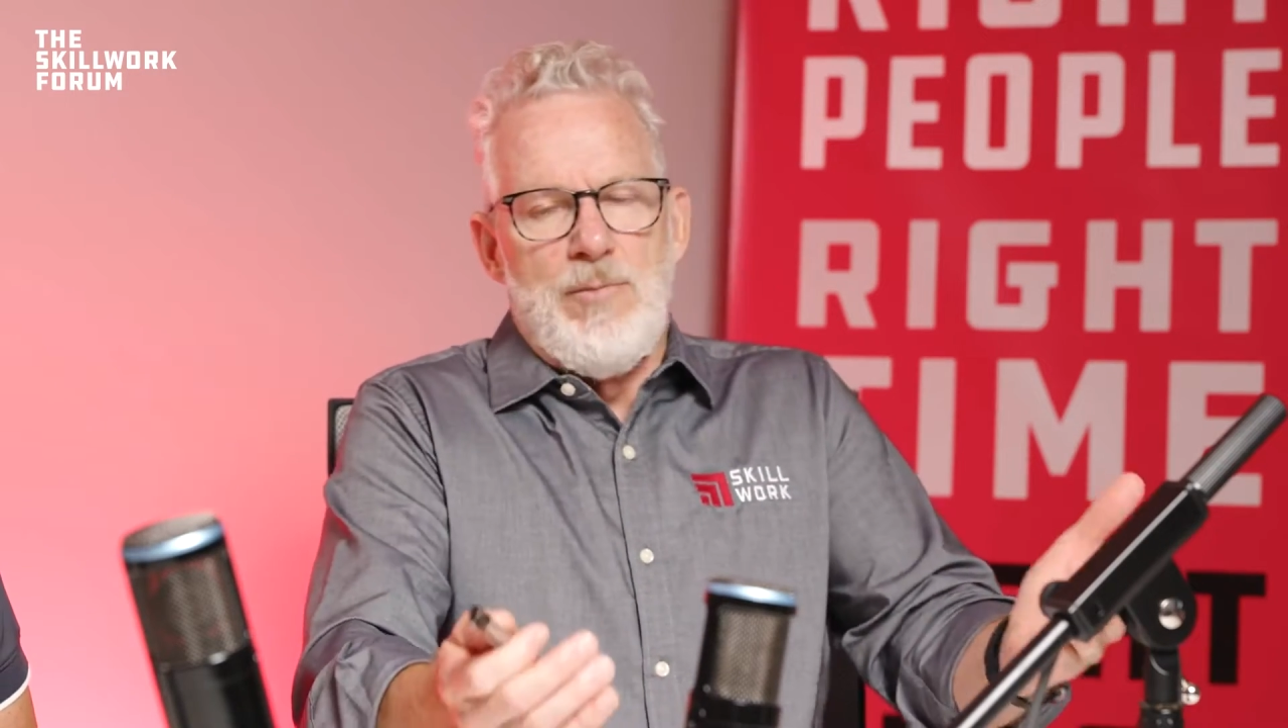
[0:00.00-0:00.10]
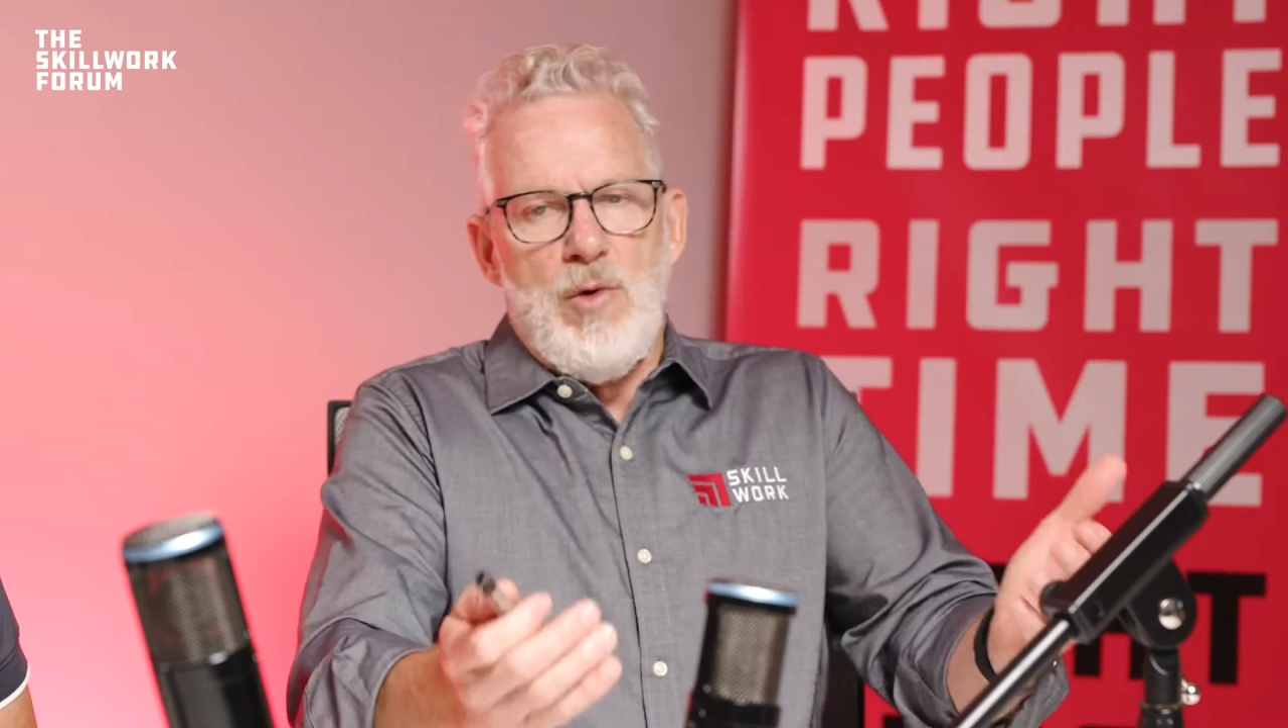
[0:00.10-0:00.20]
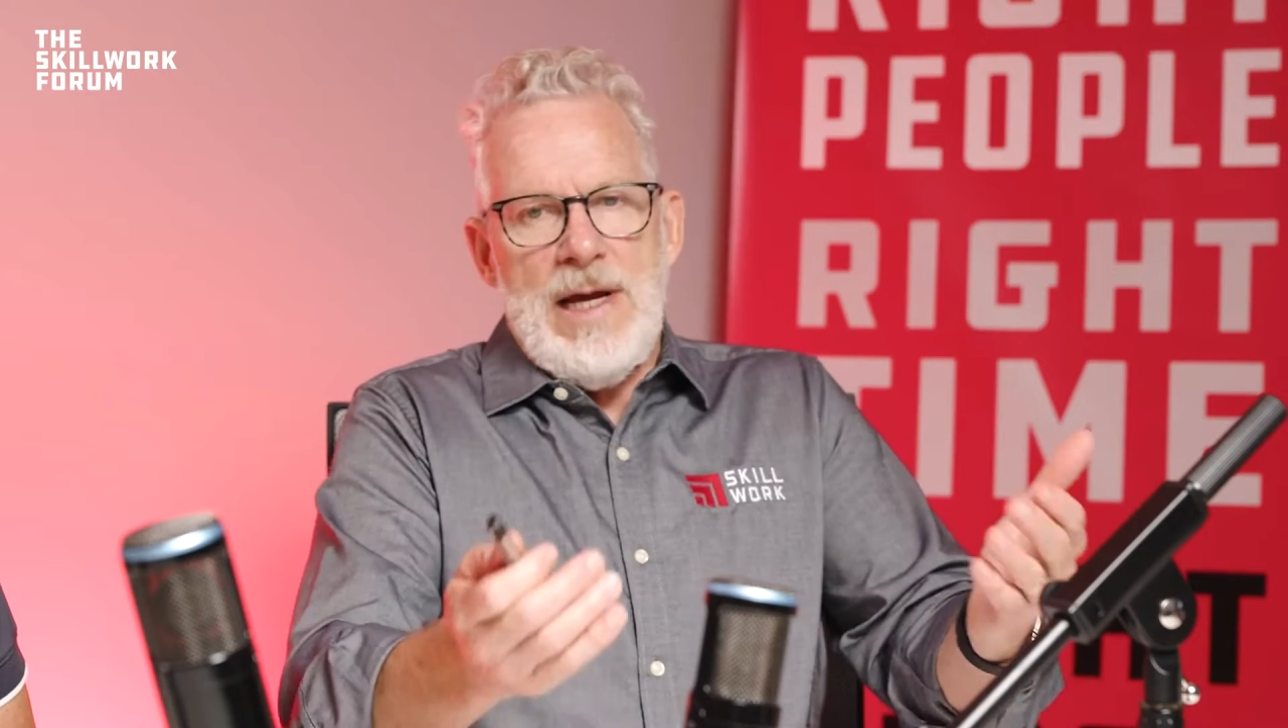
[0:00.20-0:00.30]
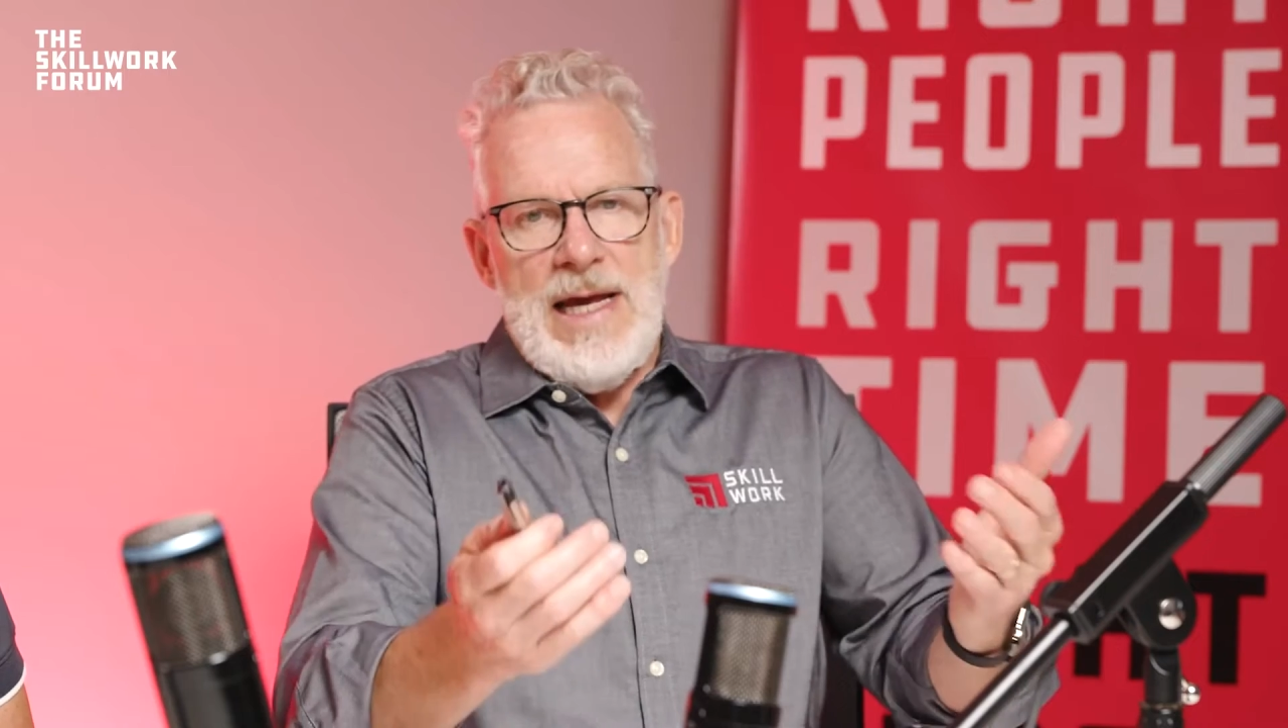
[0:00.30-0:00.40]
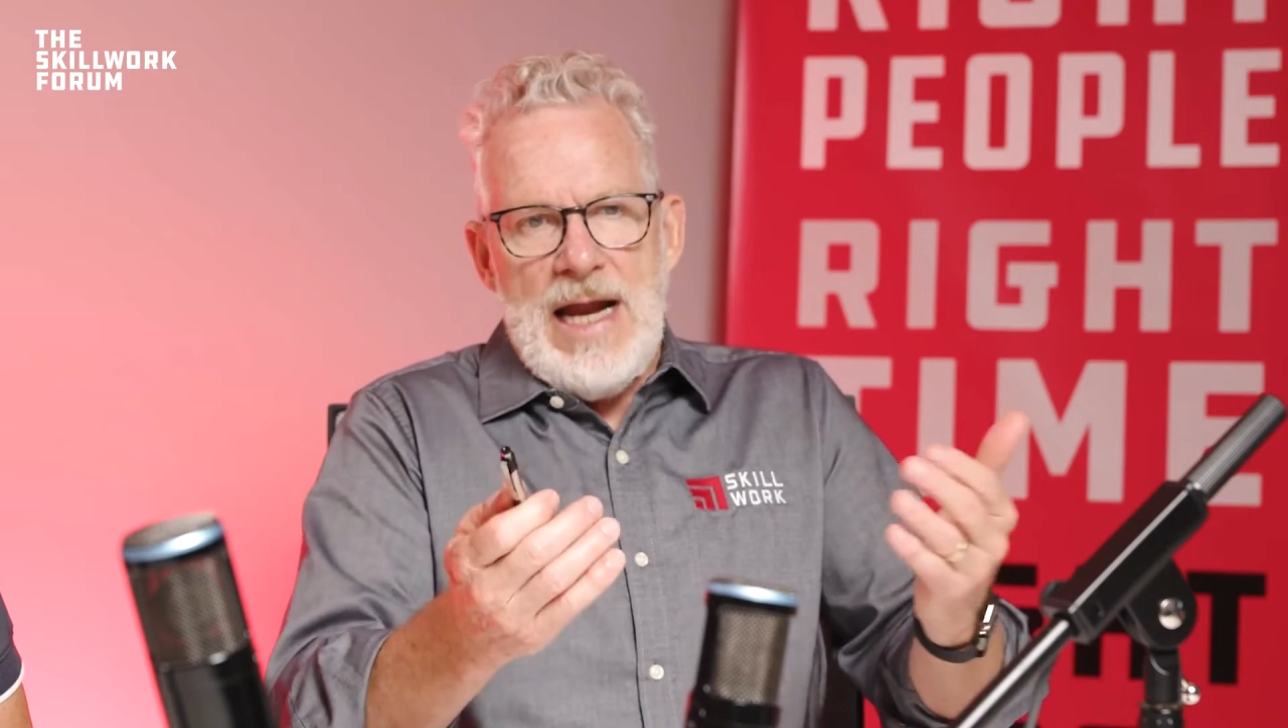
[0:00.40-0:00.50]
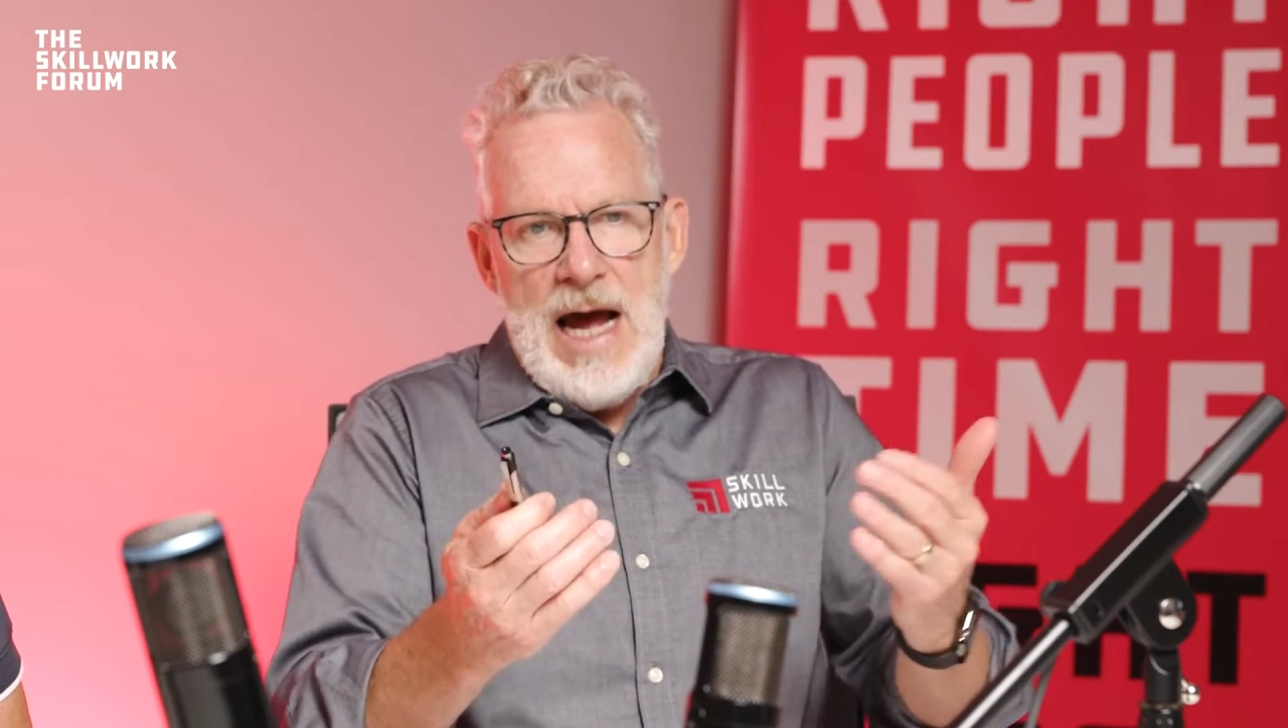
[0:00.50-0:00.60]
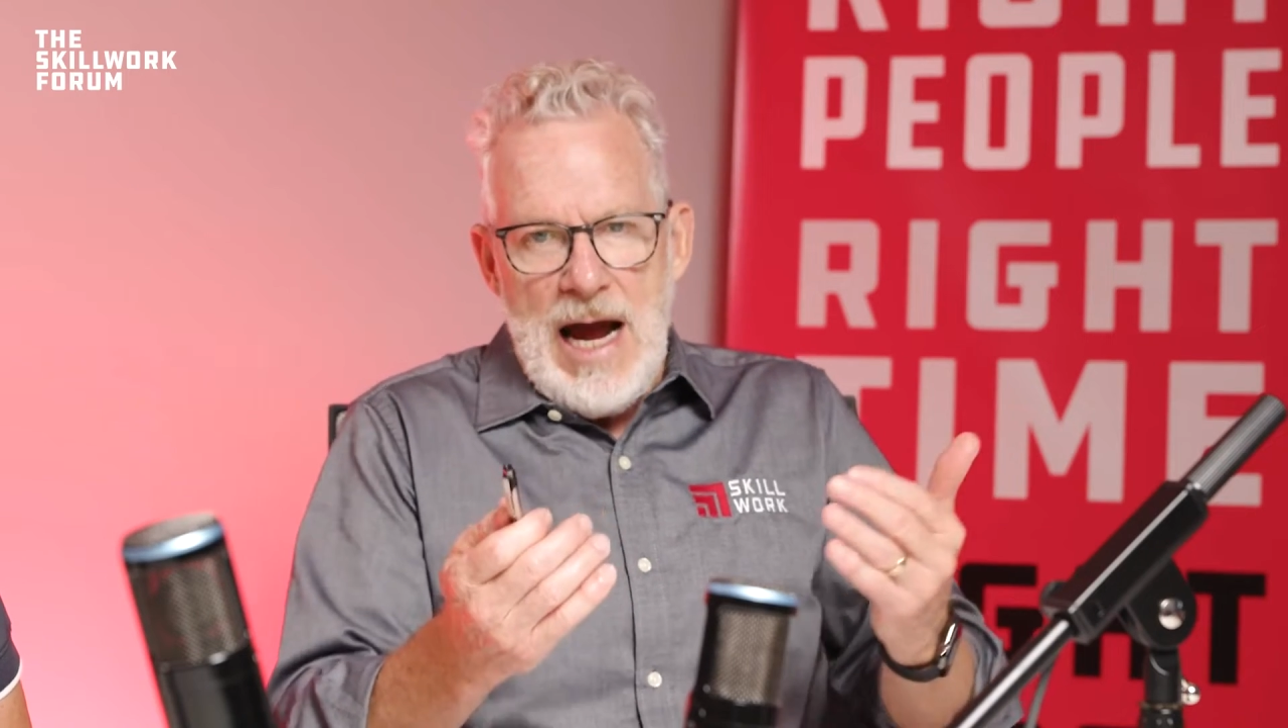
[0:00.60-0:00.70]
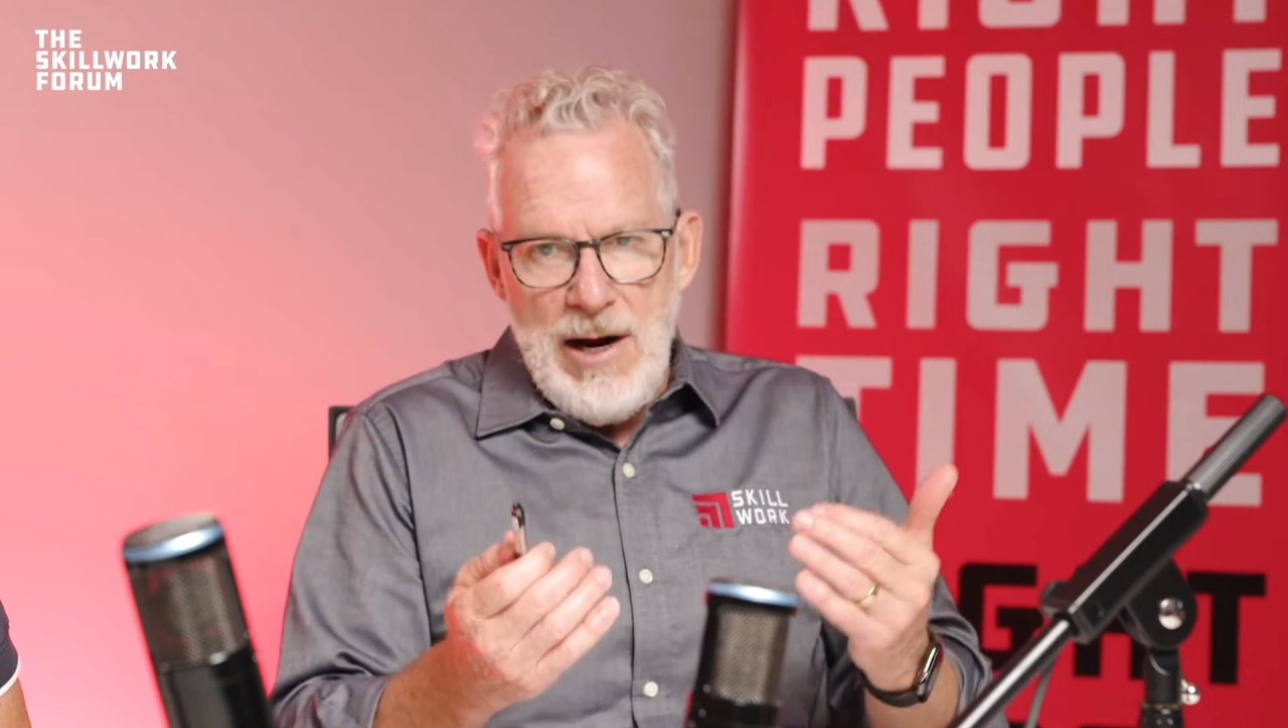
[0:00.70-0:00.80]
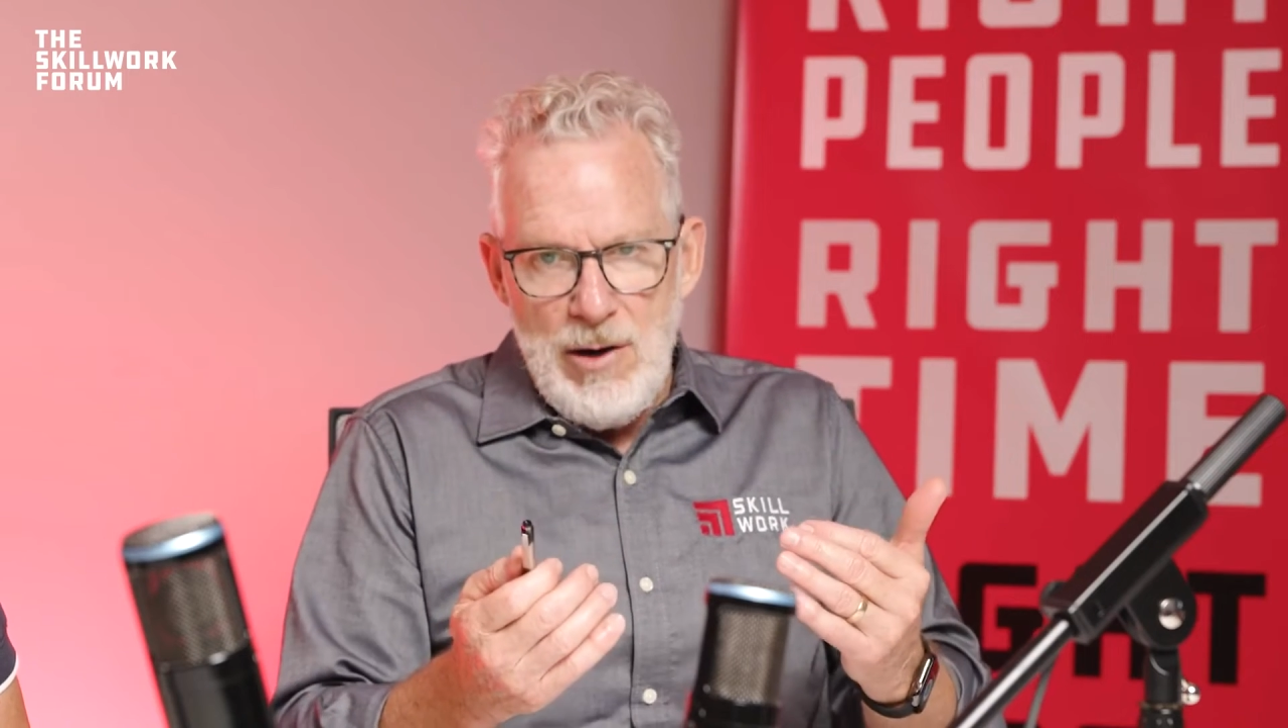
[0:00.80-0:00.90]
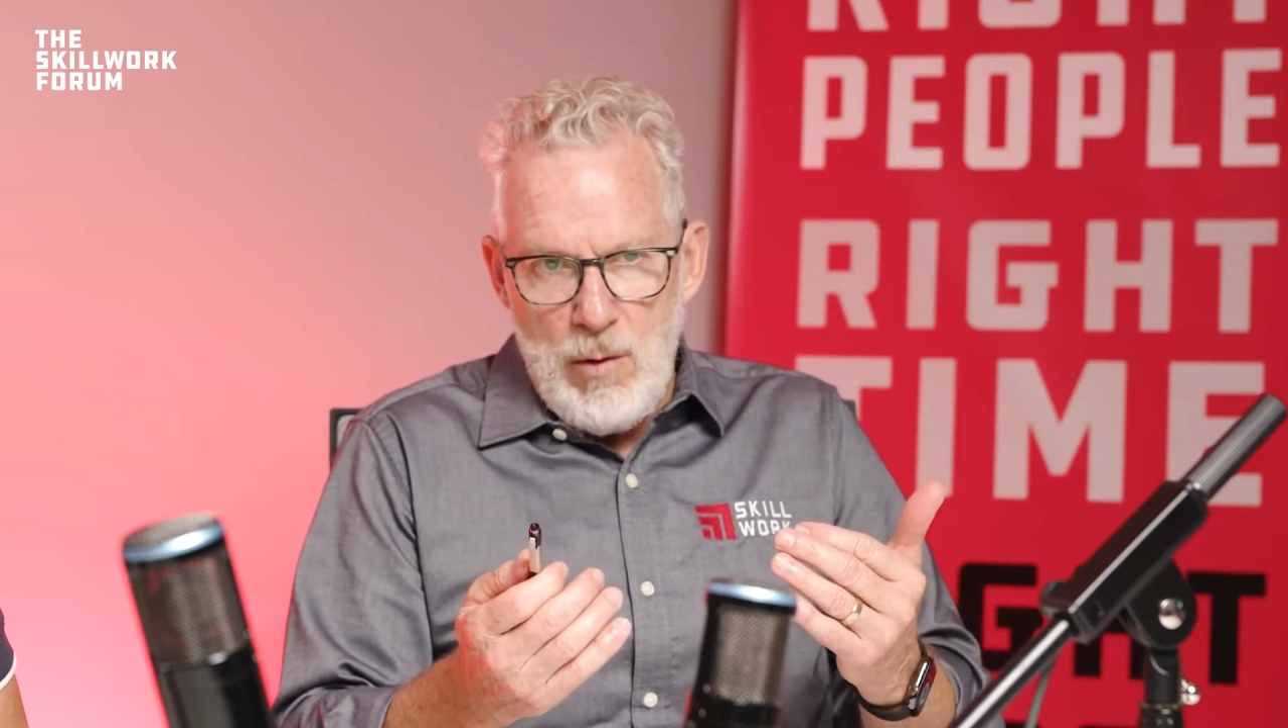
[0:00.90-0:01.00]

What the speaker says: bring in higher